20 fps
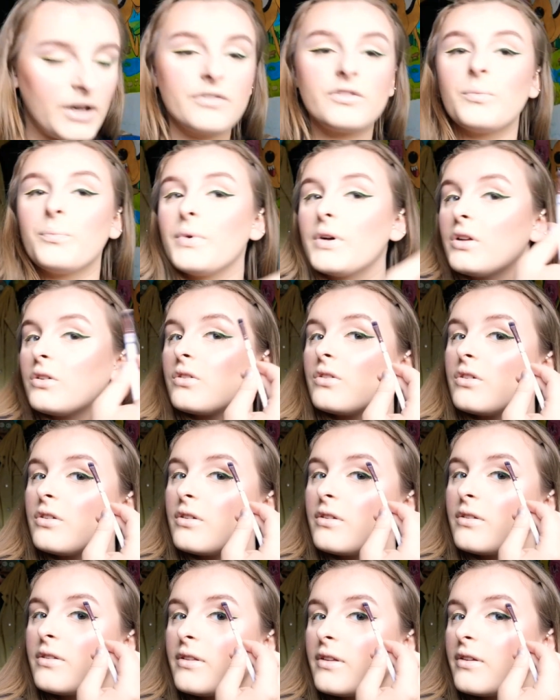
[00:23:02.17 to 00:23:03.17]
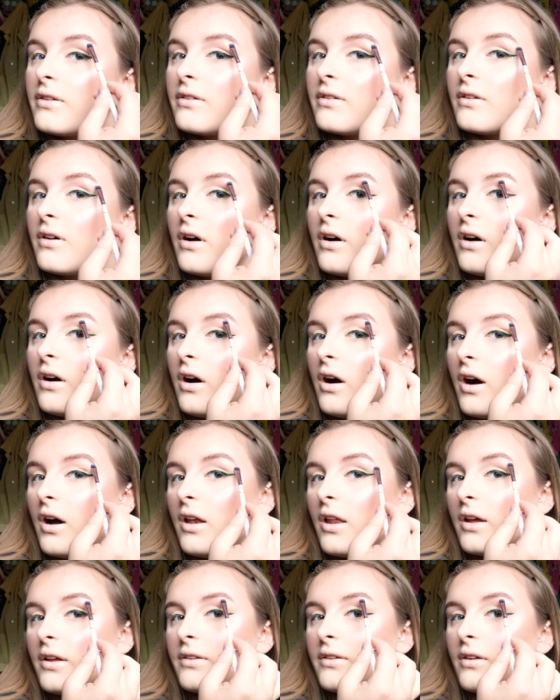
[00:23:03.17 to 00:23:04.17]
You have to build this
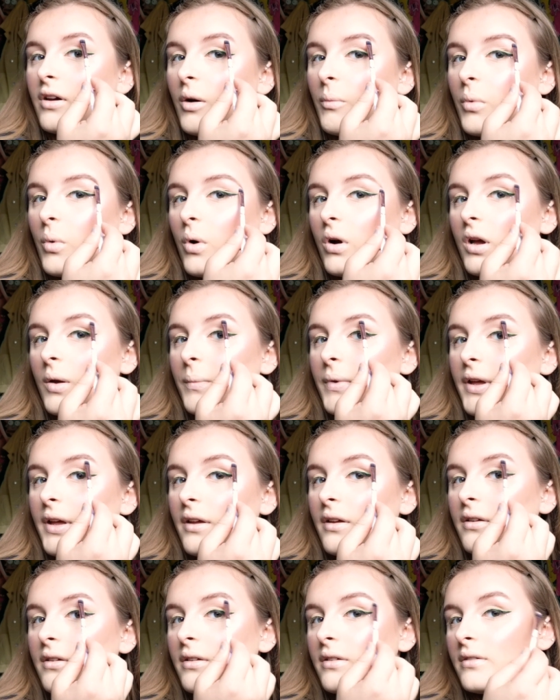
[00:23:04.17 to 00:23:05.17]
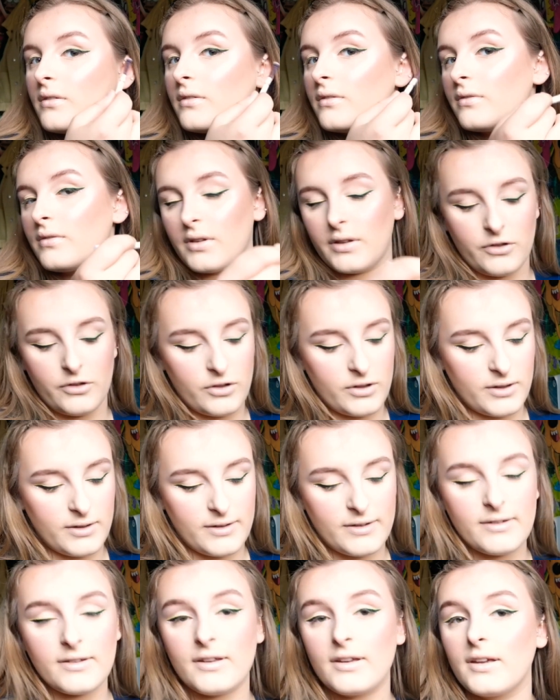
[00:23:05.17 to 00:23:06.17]
highlighter up quite a bit, as you
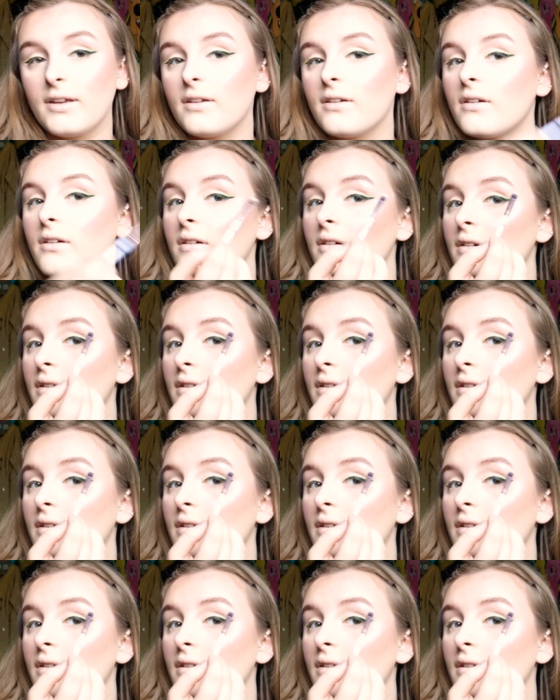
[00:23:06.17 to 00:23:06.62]
can see.